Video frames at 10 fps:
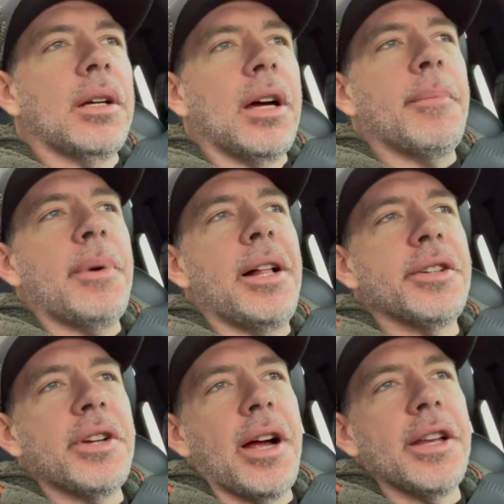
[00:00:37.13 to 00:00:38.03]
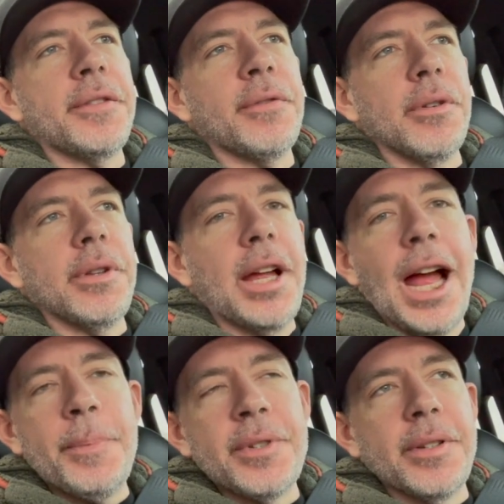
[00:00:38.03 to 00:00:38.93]
I apologize for the
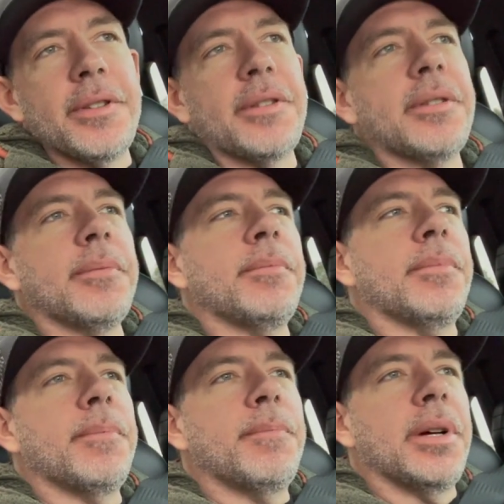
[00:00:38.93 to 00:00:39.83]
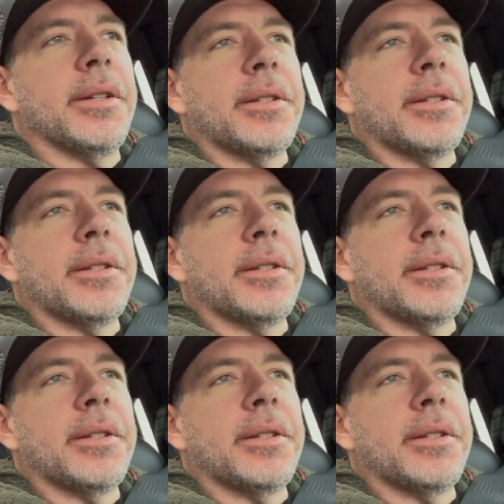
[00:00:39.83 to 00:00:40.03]
absence, but